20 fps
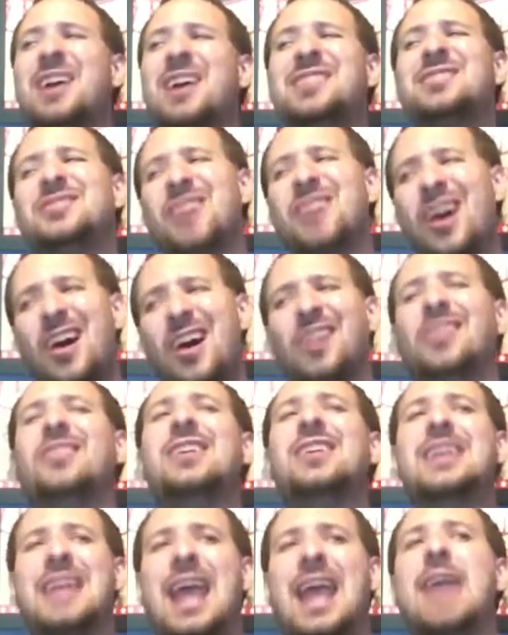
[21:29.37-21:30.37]

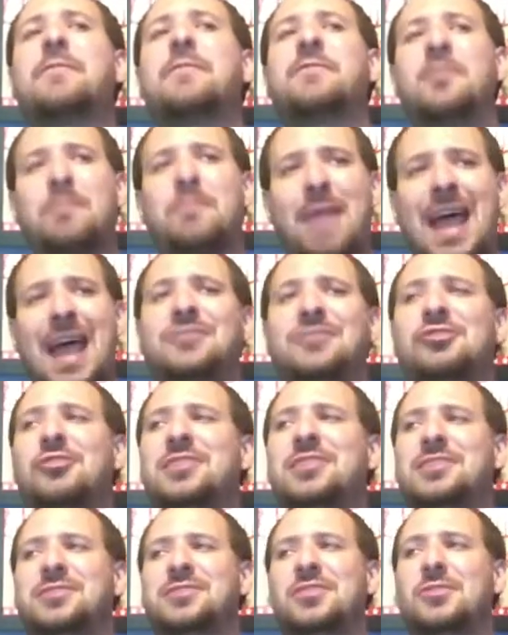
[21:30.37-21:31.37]
$1 a game for
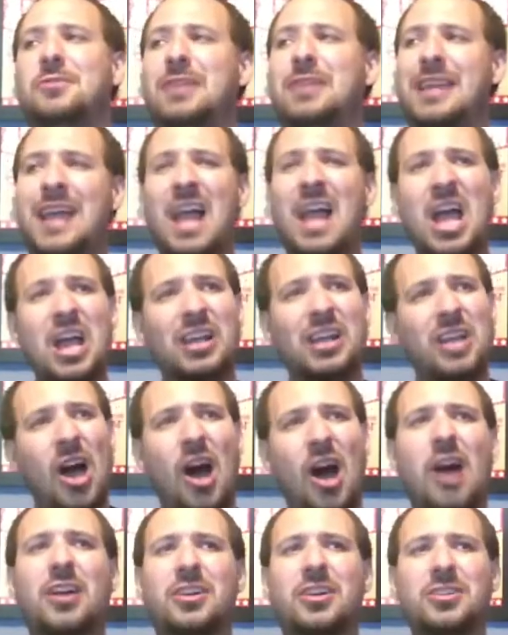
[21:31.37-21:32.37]
Banjo-Kazooie,
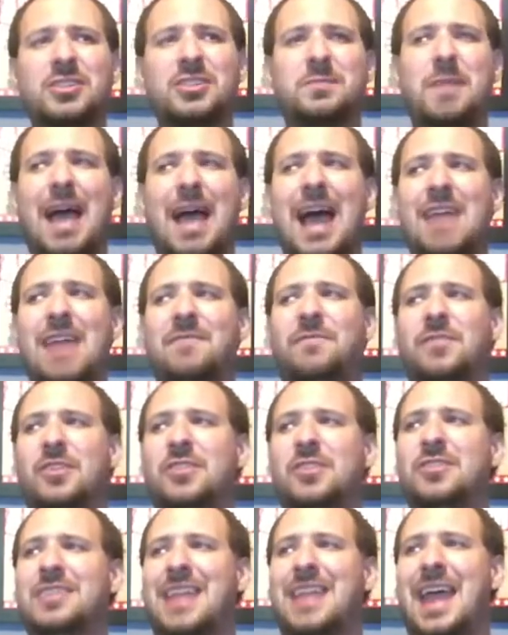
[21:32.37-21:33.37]
Conker's Bad
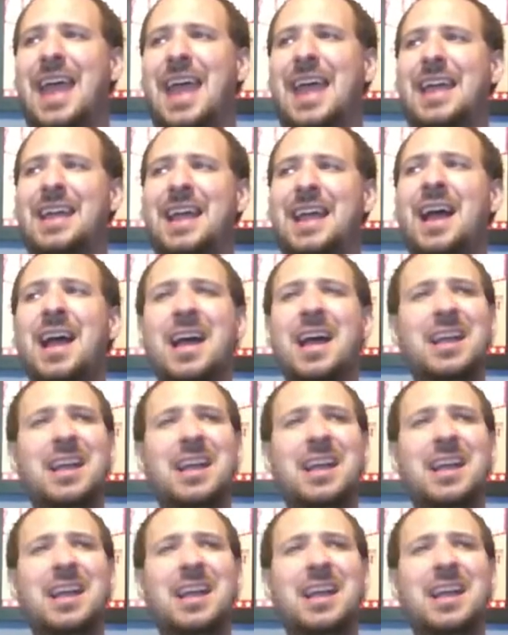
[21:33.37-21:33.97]
Fur Day,